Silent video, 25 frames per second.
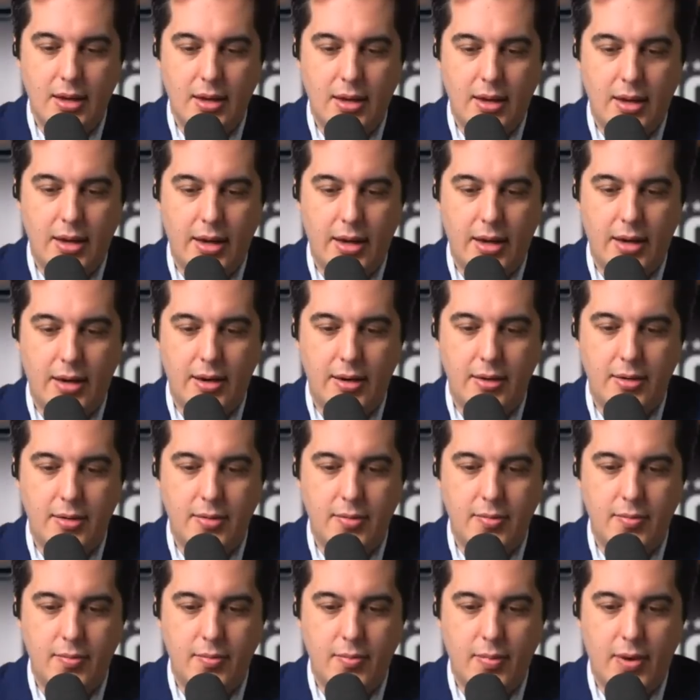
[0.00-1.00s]
And
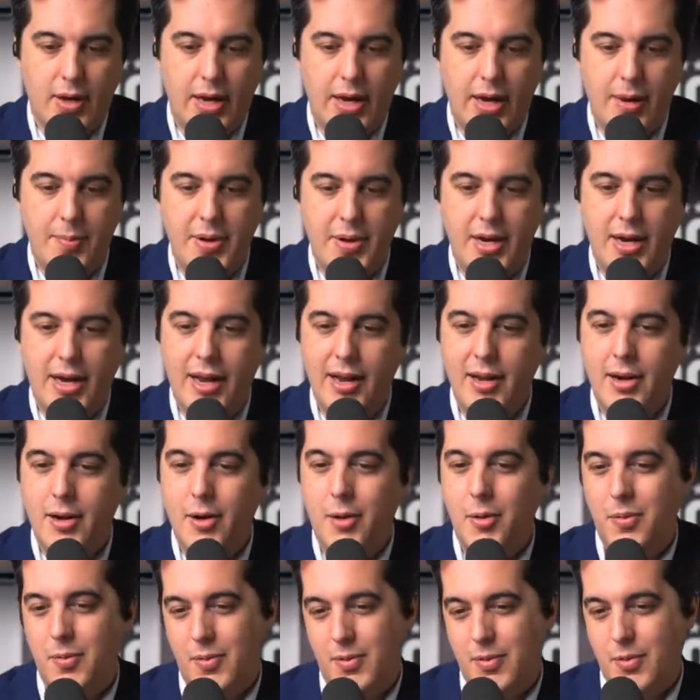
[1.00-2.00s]
I mean, I
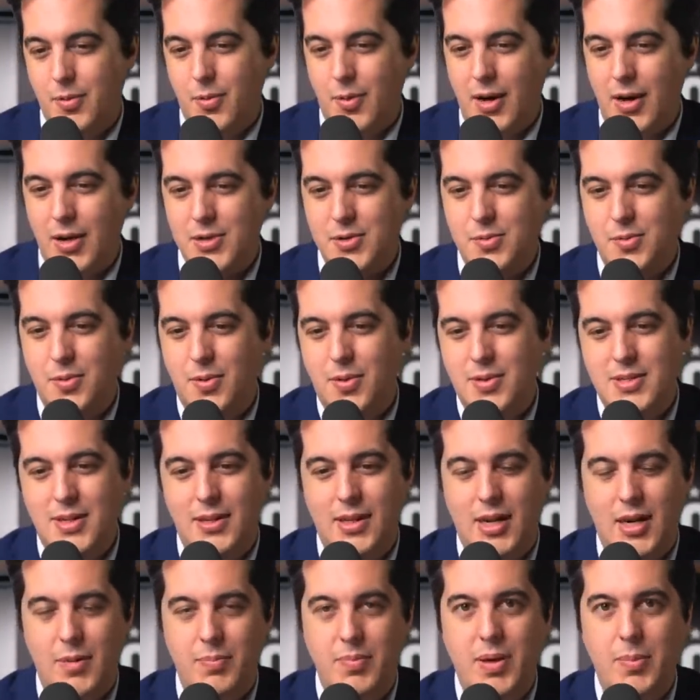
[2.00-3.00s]
know Crossroads, a
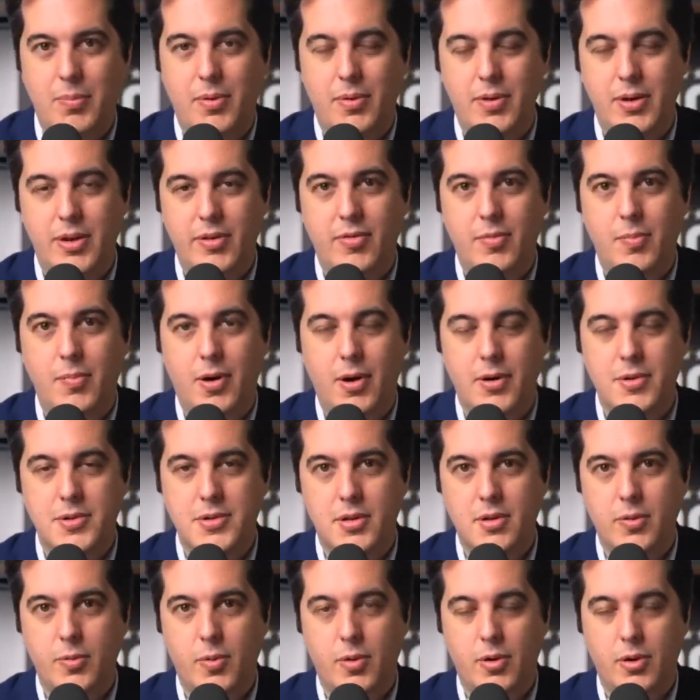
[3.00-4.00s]
lot of people in different parts
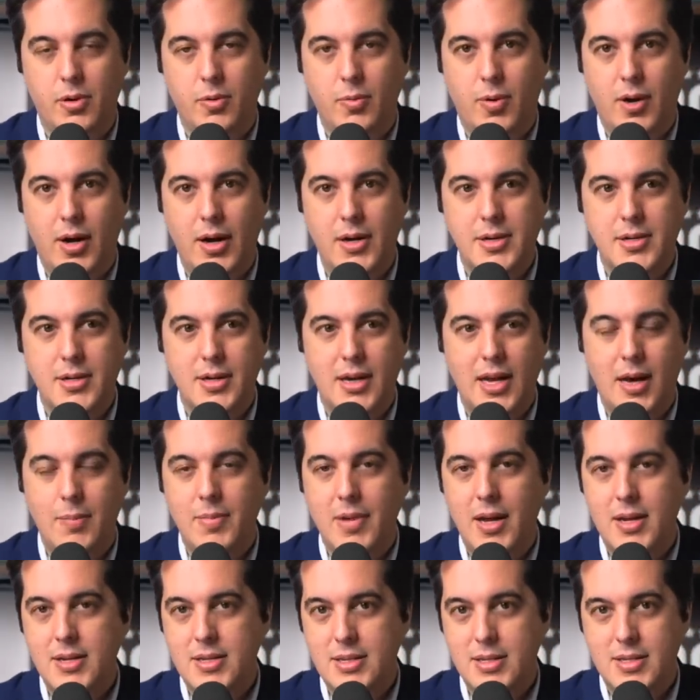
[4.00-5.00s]
of the world watch it. I'm
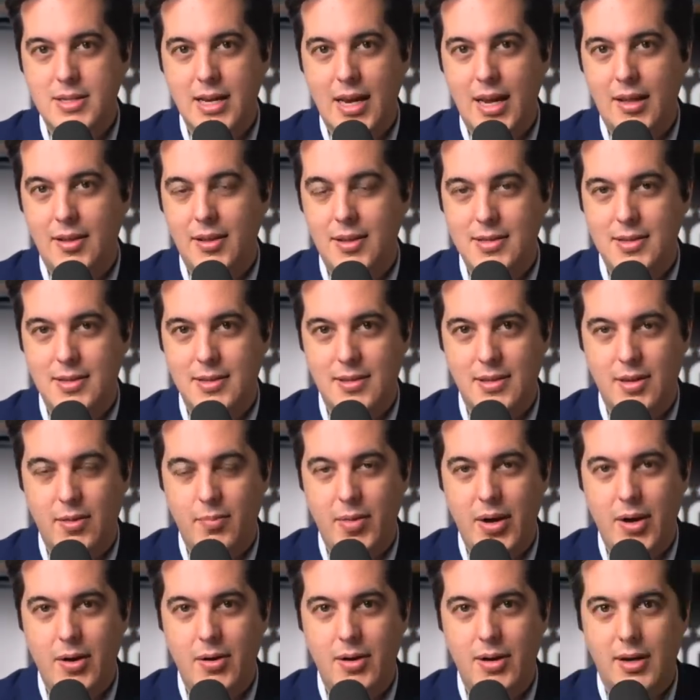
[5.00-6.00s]
not just saying this as an
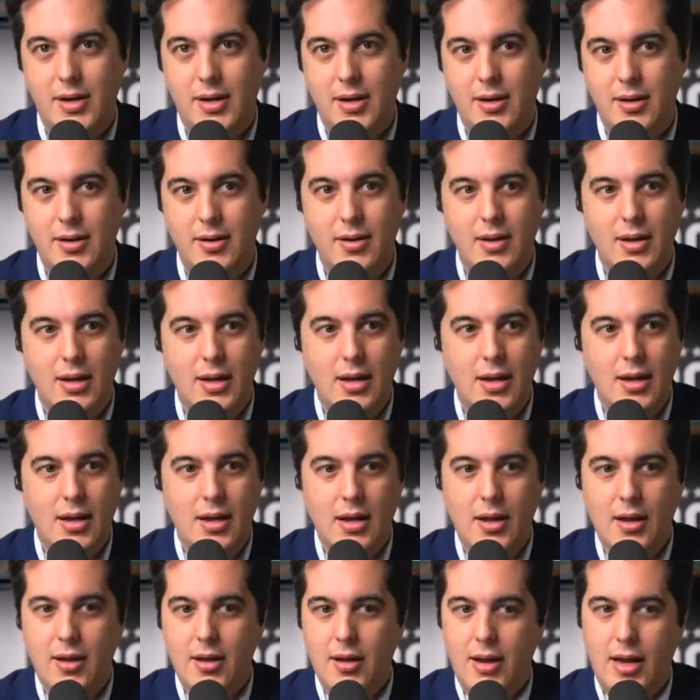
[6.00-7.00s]
American.
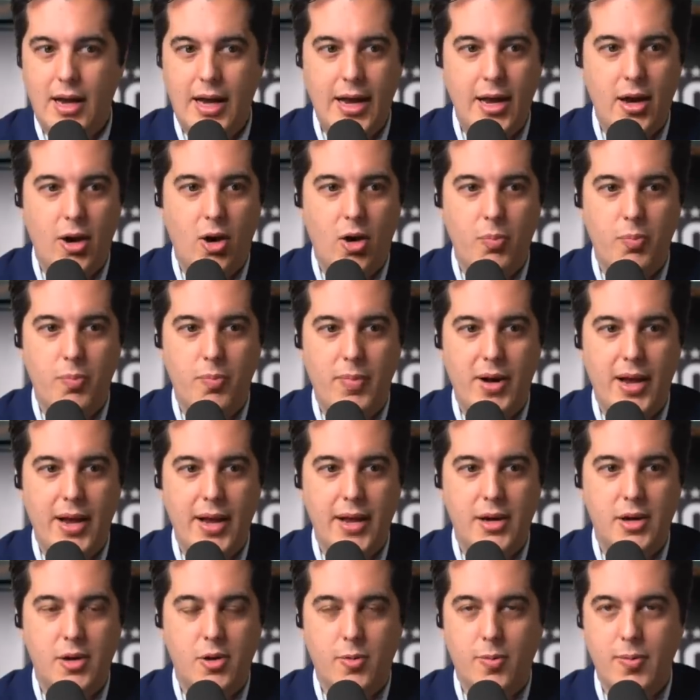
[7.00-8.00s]
I hope
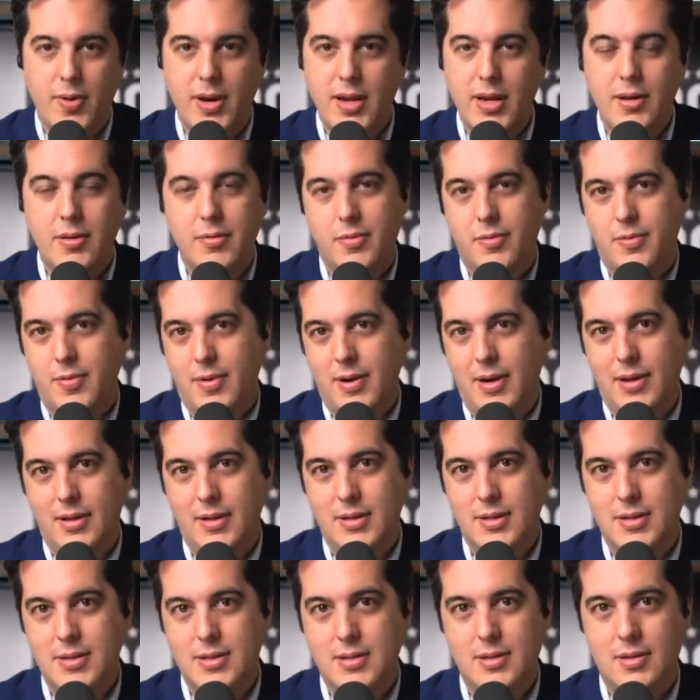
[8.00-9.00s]
my Korean
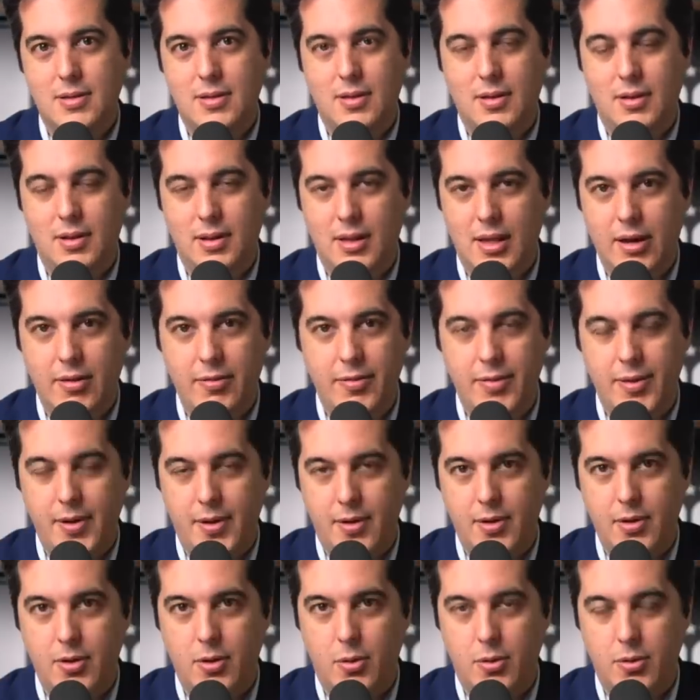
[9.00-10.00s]
friends love
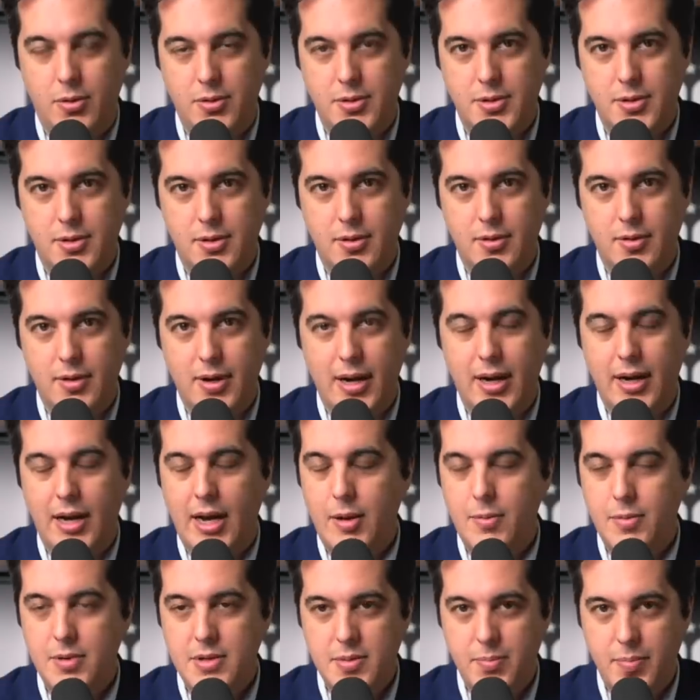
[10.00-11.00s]
their culture, and I
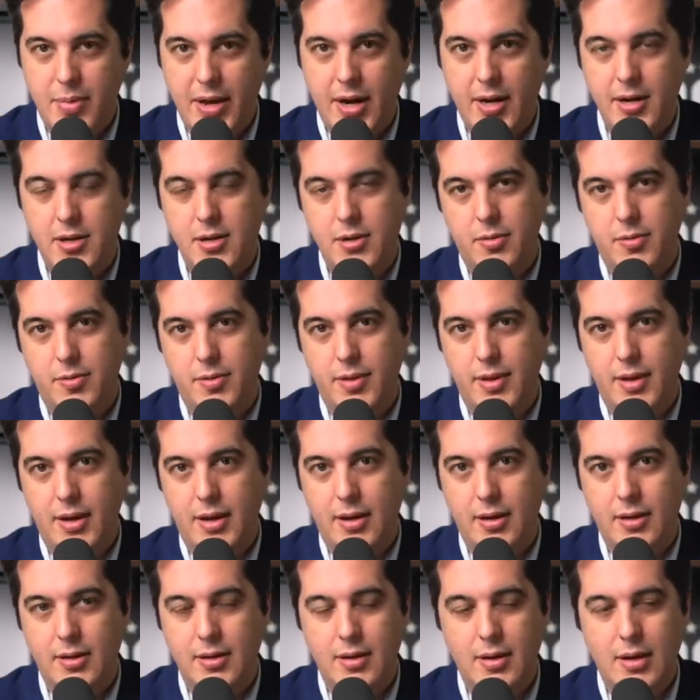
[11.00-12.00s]
respect you for
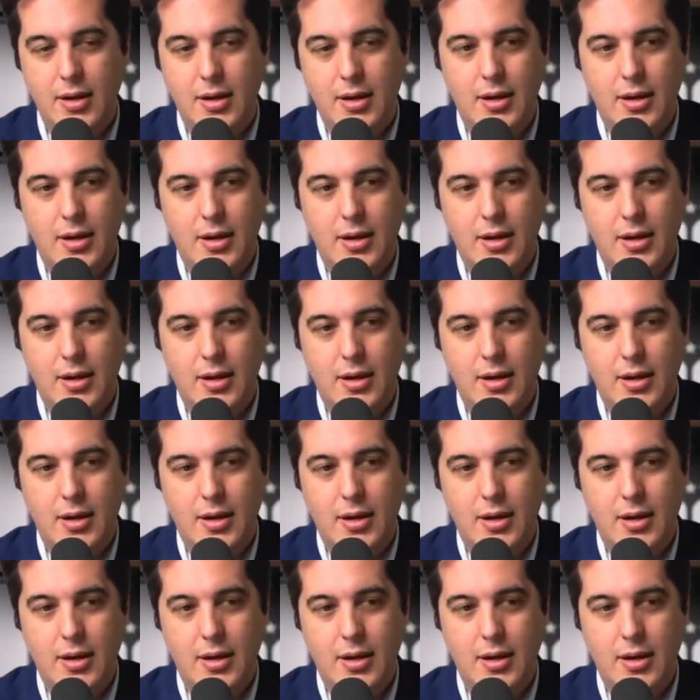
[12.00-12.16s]
that.